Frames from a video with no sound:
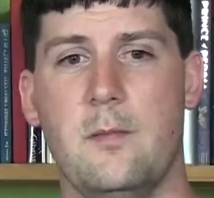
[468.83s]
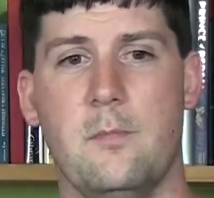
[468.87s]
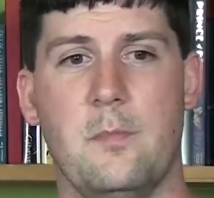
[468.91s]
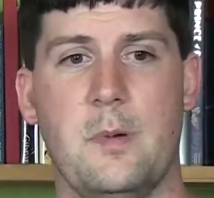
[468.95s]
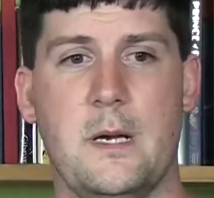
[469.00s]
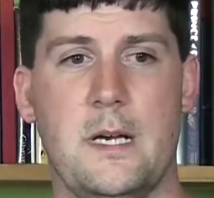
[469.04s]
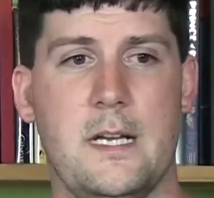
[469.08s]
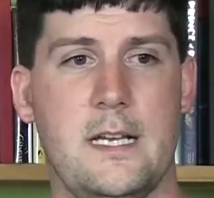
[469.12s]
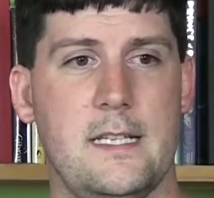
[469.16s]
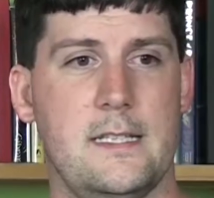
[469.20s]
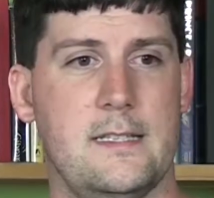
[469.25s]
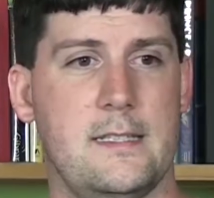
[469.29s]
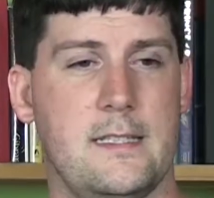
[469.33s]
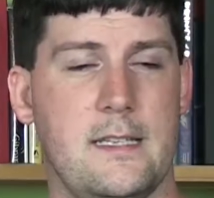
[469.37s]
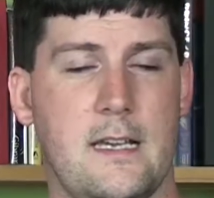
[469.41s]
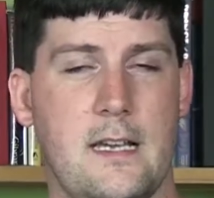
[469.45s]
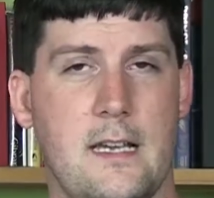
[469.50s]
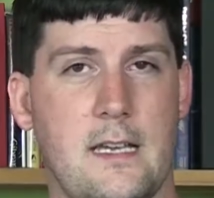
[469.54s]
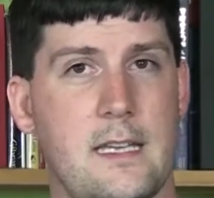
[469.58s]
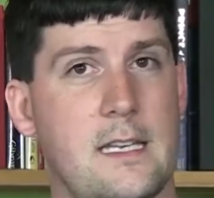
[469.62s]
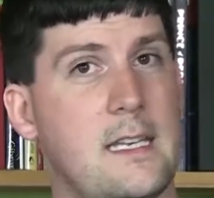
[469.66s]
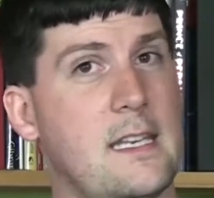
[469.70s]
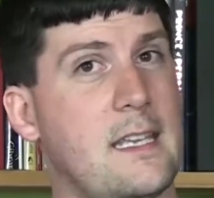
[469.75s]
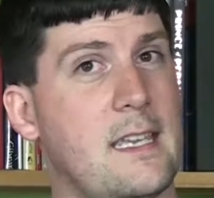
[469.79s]
but
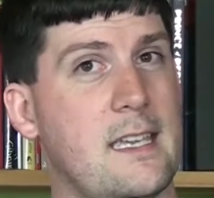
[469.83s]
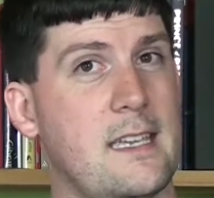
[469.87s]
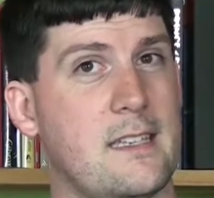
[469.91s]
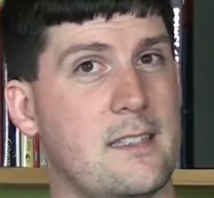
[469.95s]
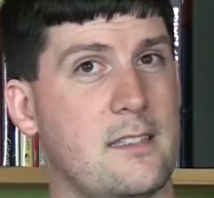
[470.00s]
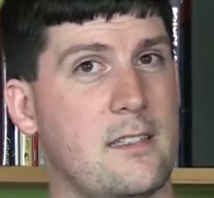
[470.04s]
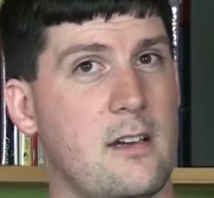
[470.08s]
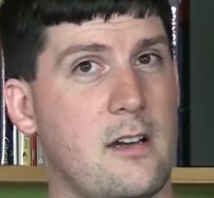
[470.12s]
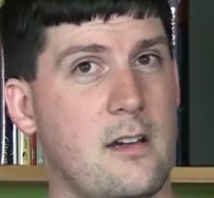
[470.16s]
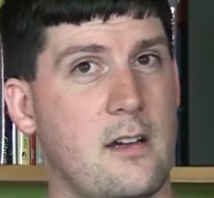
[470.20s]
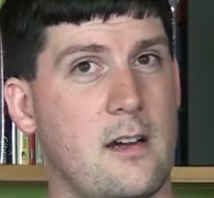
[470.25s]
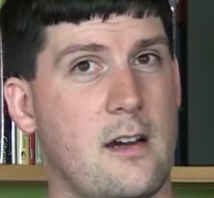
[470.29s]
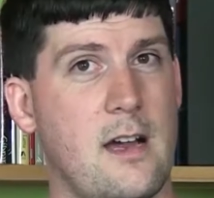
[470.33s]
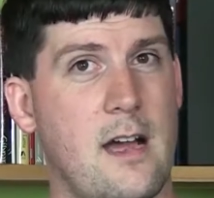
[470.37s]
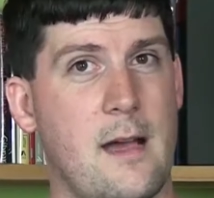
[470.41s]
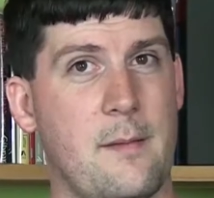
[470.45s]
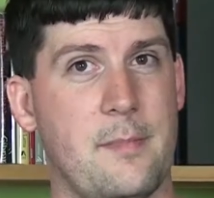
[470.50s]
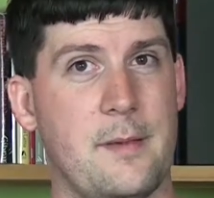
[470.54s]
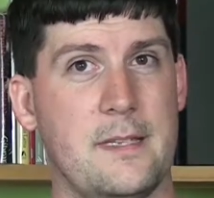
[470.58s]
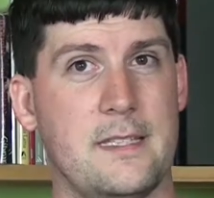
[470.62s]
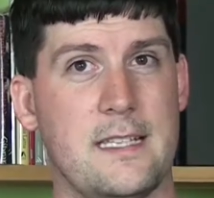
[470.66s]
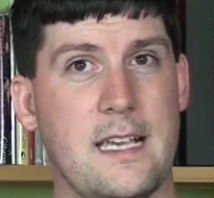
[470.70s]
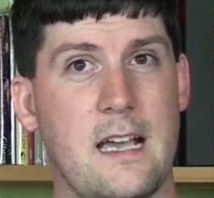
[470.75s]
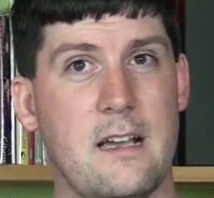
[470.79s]
any Kickstarter
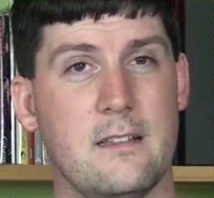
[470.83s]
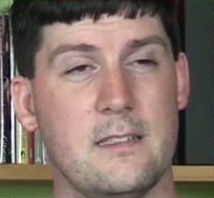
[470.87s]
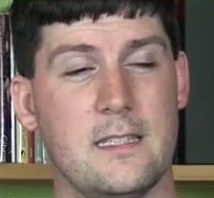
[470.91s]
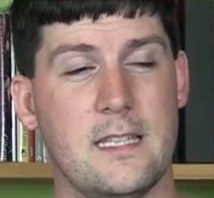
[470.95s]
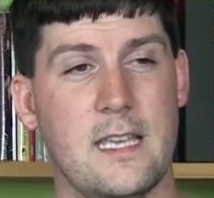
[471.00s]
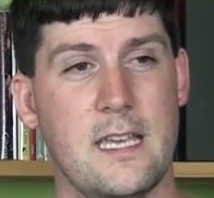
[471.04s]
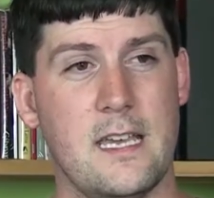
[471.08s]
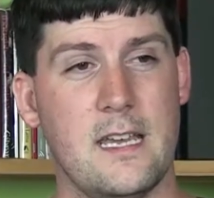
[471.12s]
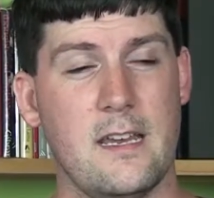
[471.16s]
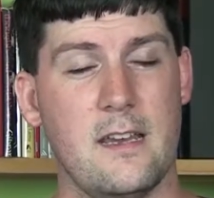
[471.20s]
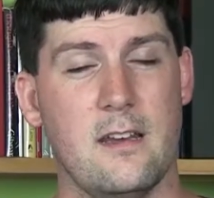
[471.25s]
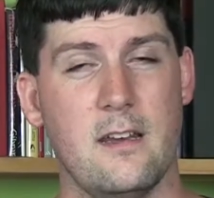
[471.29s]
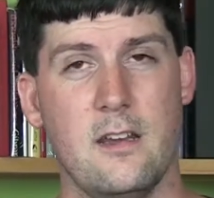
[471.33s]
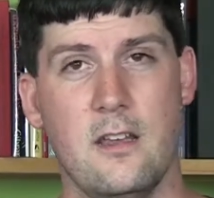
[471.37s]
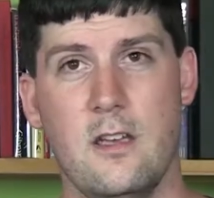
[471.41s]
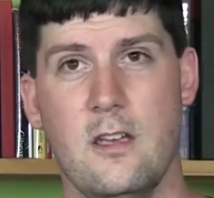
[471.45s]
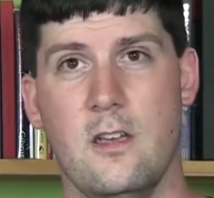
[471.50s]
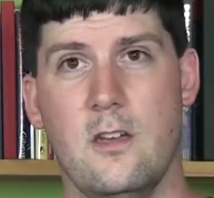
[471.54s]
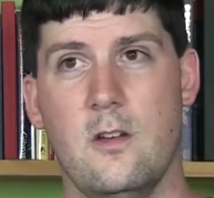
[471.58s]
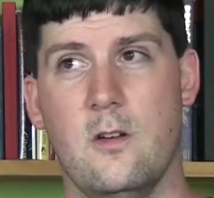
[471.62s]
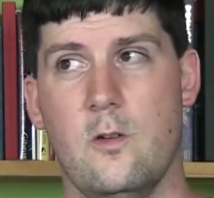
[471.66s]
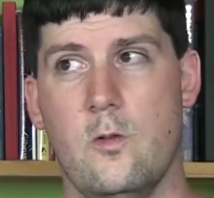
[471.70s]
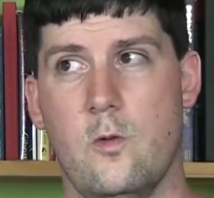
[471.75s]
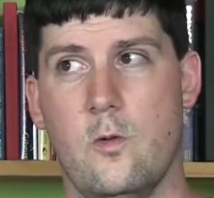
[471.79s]
copies out there,
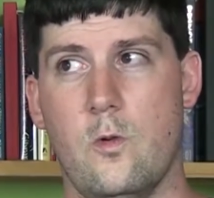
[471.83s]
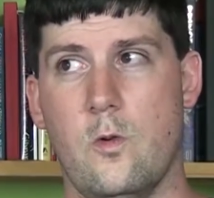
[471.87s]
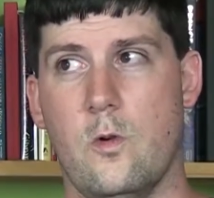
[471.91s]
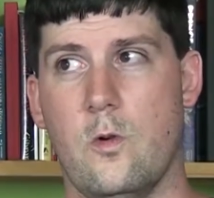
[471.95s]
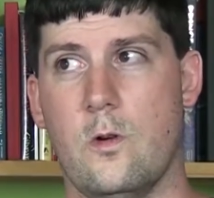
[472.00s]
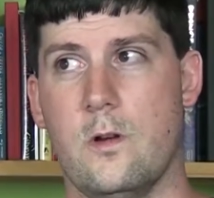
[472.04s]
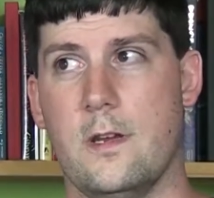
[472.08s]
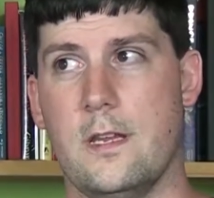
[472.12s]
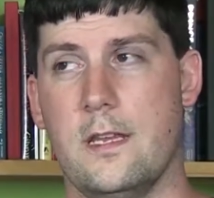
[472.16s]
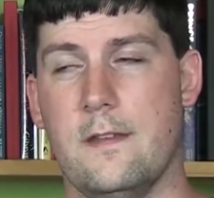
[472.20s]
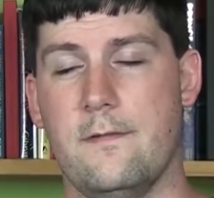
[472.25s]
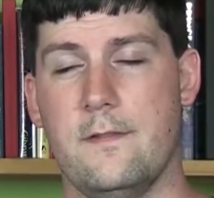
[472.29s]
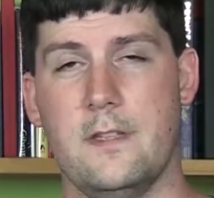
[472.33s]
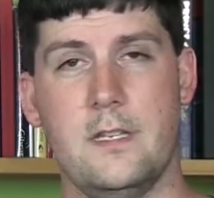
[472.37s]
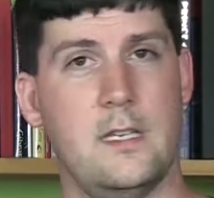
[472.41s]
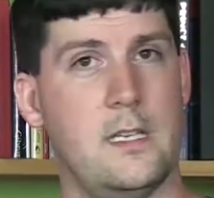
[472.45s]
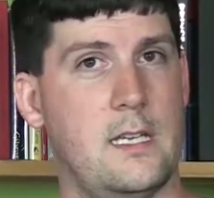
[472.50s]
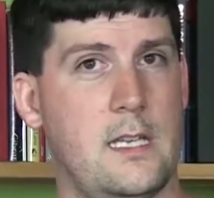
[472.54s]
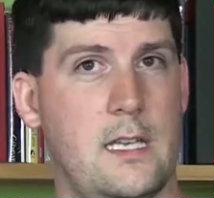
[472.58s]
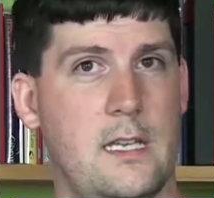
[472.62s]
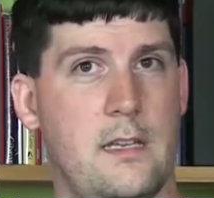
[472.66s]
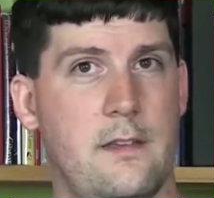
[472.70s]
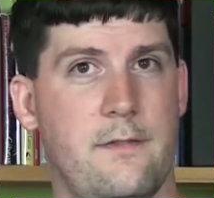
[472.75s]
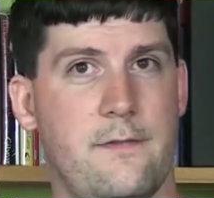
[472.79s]
or
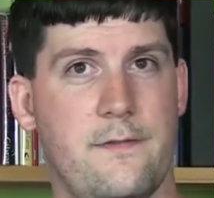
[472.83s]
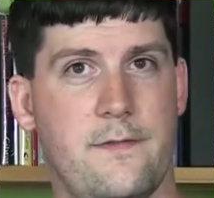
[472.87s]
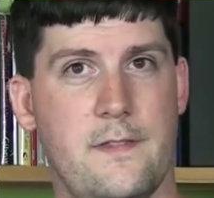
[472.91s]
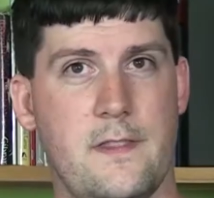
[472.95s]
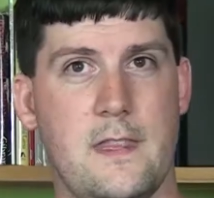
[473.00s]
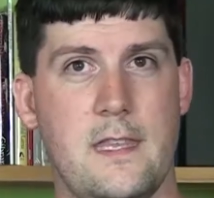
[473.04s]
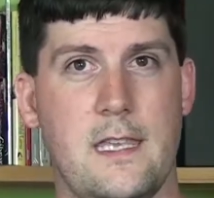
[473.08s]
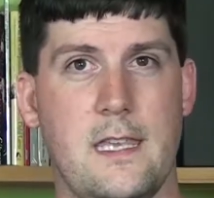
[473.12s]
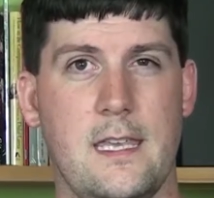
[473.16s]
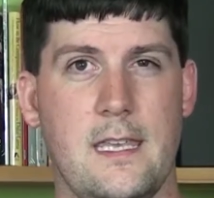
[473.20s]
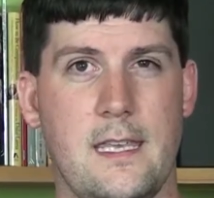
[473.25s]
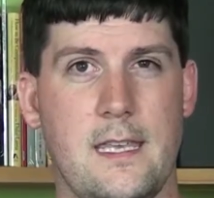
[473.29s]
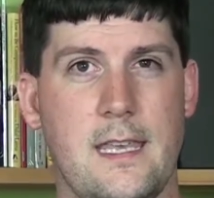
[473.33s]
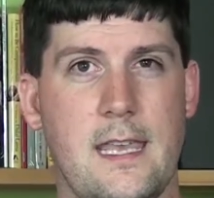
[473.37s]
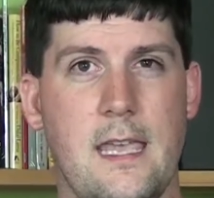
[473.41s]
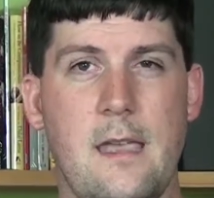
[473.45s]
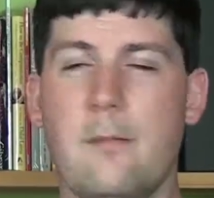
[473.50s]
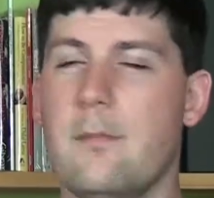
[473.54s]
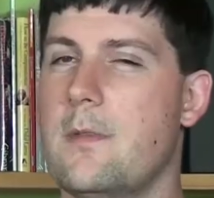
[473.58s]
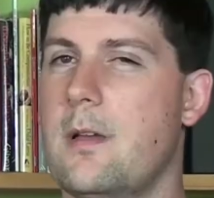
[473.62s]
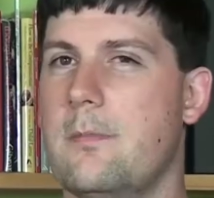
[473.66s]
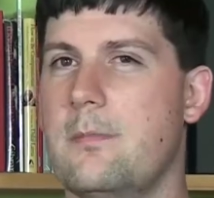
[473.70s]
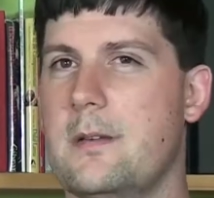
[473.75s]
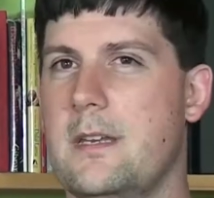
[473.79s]
even if the
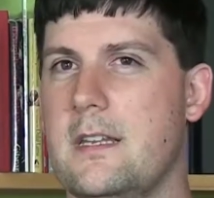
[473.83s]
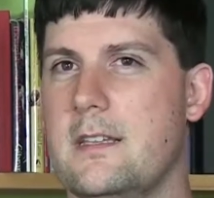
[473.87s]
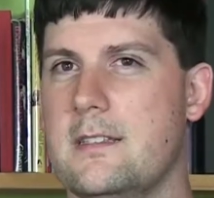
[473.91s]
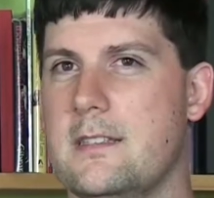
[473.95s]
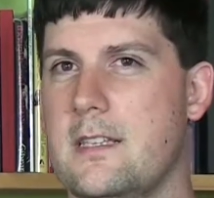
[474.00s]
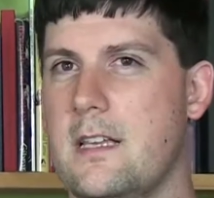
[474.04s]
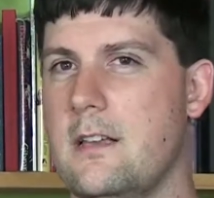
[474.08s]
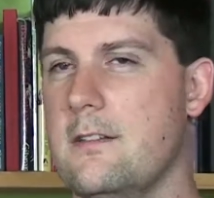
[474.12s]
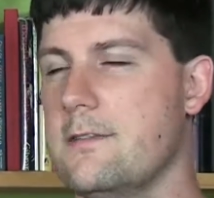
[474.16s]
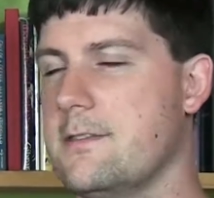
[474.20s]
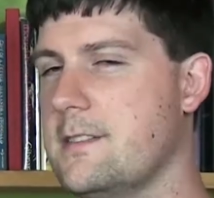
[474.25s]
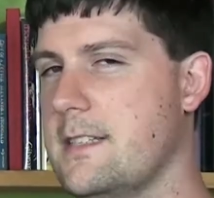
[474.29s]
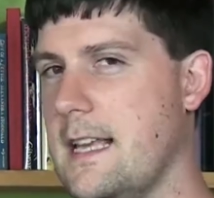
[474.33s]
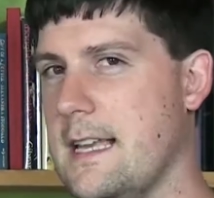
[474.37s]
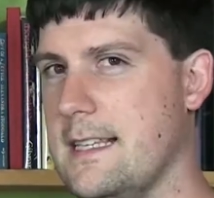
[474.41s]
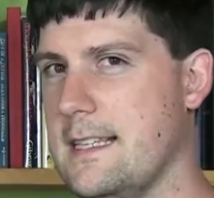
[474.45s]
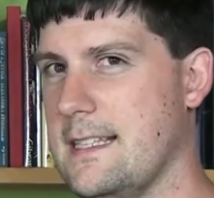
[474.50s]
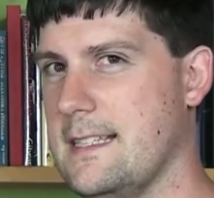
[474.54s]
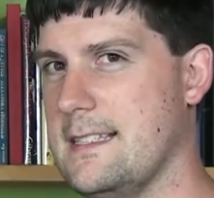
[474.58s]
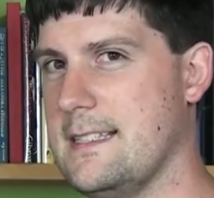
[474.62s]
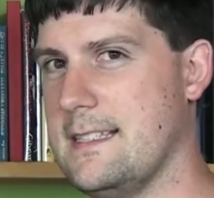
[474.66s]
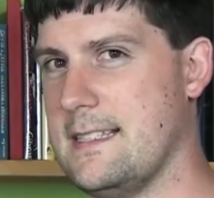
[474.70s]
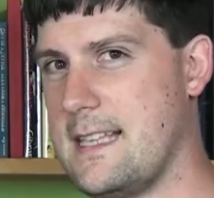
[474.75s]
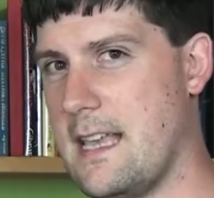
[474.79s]
game company itself,
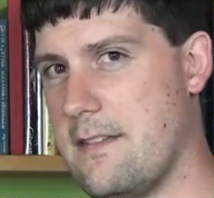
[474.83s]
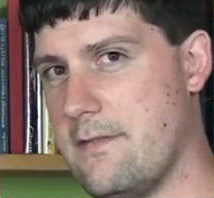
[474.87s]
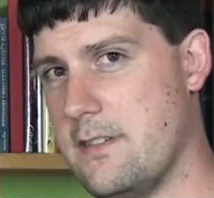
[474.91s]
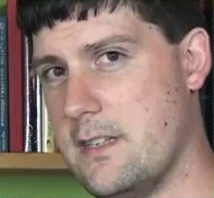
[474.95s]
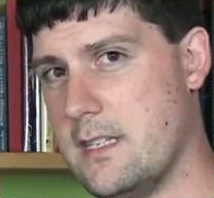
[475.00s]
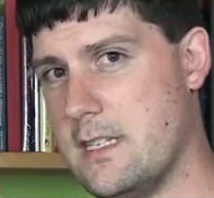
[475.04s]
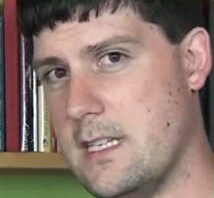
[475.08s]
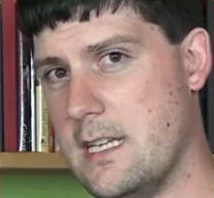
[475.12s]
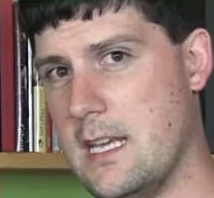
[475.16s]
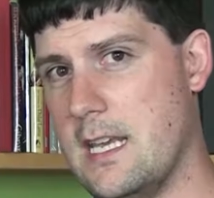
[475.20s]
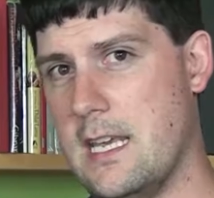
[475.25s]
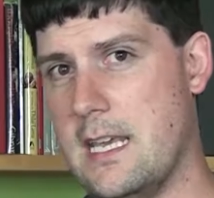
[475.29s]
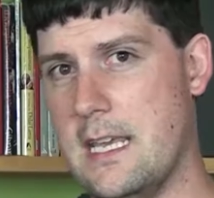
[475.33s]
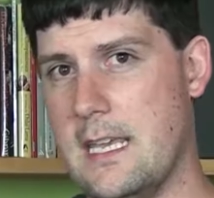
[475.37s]
Silent 7,